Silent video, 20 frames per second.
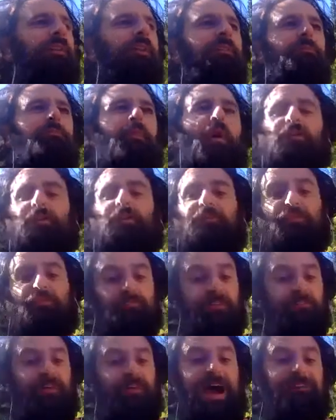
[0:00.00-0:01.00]
part of the
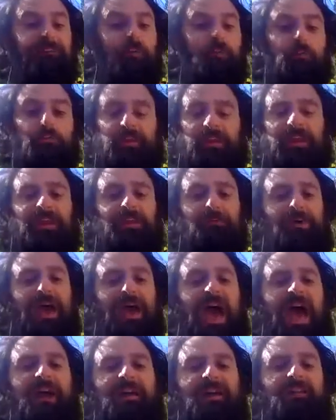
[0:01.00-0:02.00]
revival, bringing it
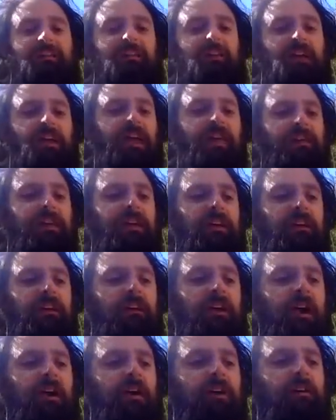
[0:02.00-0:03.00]
back, and
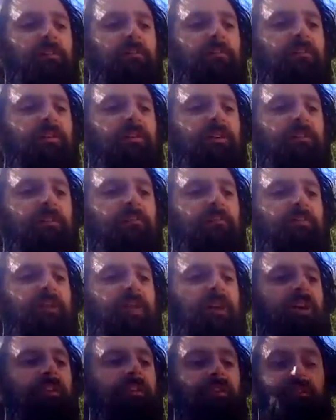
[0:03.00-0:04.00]
the
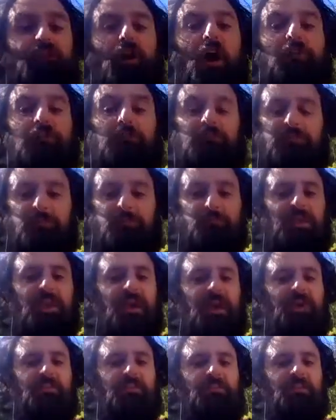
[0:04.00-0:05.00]
scholarship
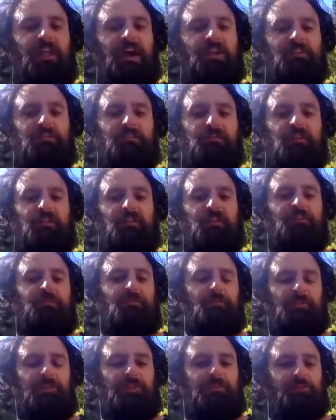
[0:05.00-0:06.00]
behind a lot of the
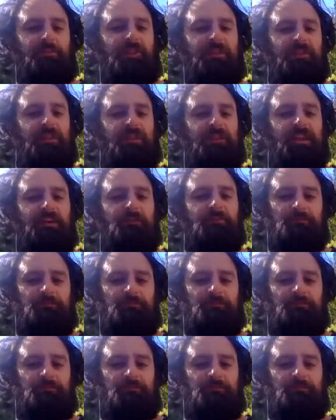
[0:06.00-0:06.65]
klezmer that's played right now.